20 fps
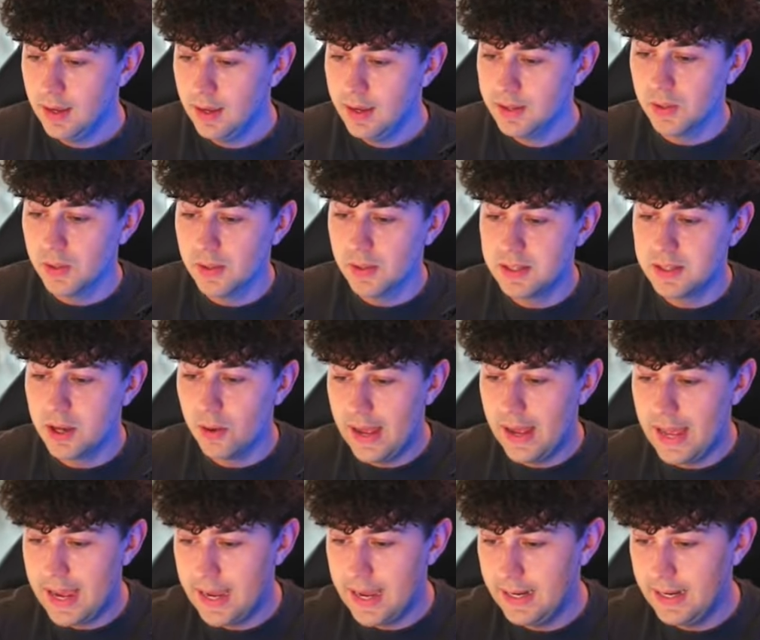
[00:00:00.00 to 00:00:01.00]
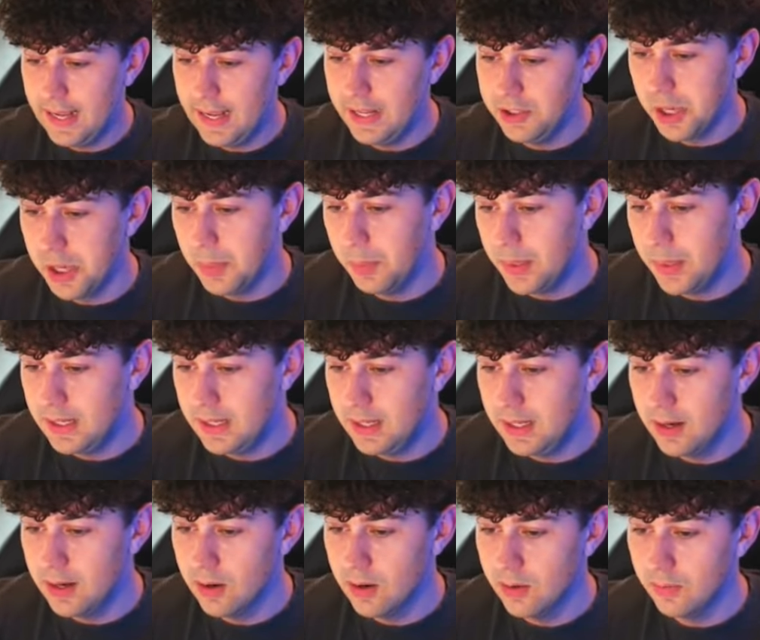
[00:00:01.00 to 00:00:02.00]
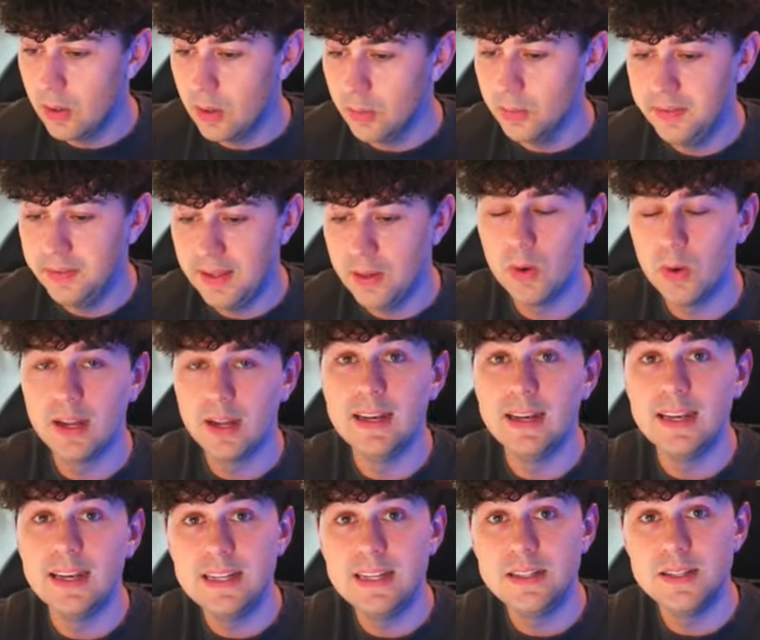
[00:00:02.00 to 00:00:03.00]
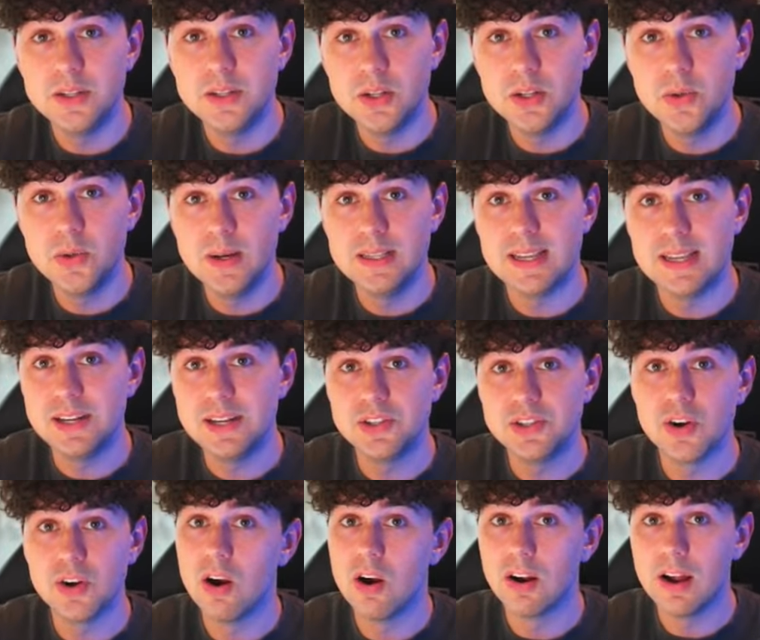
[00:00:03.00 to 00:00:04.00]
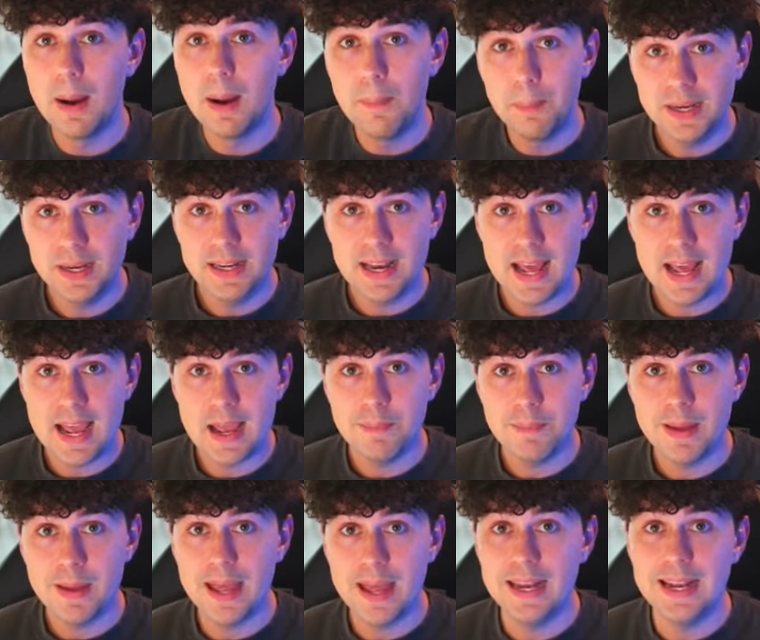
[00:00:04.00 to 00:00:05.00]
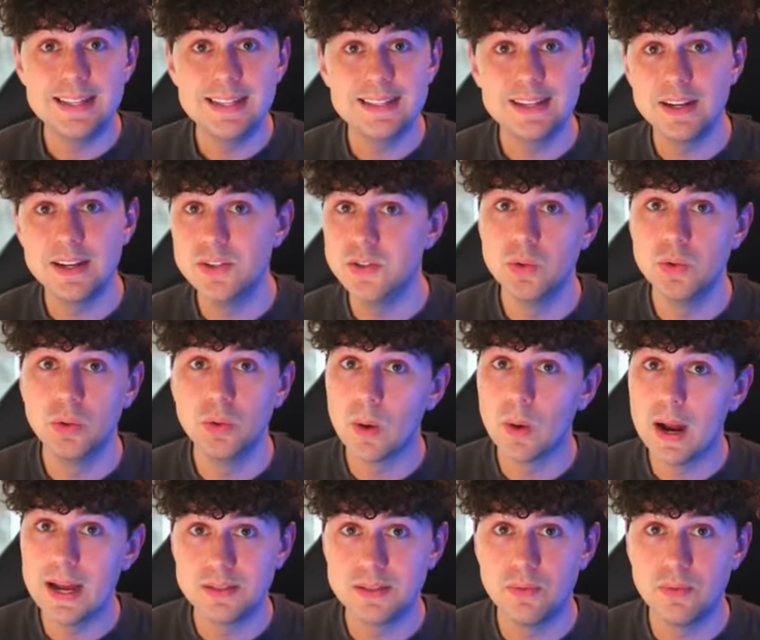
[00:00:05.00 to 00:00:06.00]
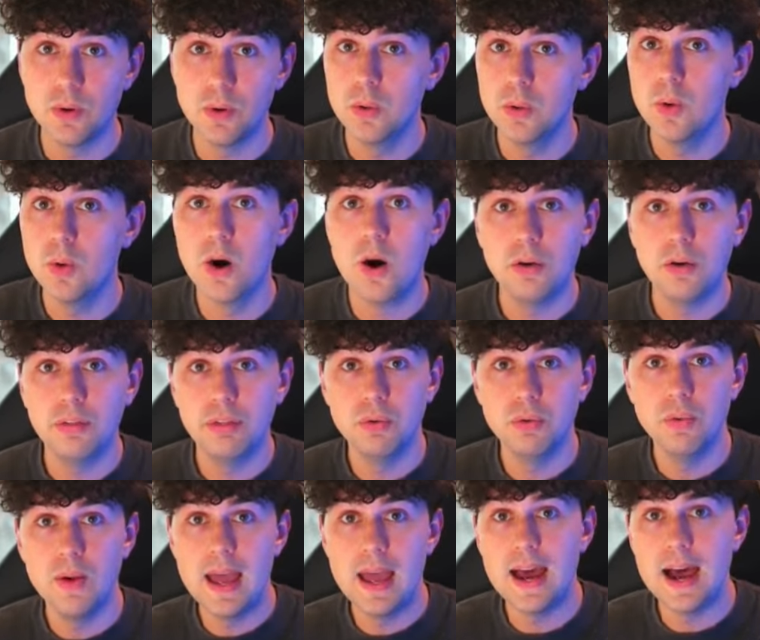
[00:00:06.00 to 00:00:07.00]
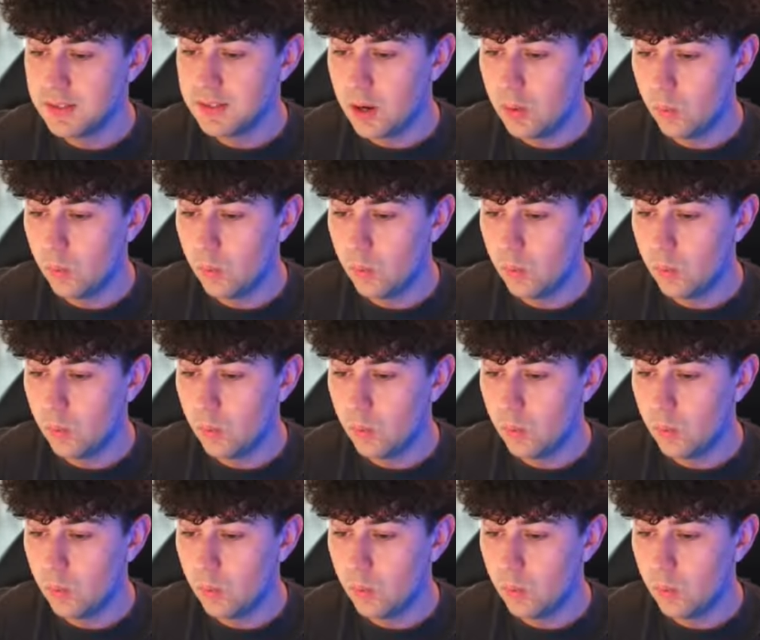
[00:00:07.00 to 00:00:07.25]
So let's go ahead and jump in here. The only thing we're gonna need to do is enter our company name, and it's gonna do the rest for you, all through AI.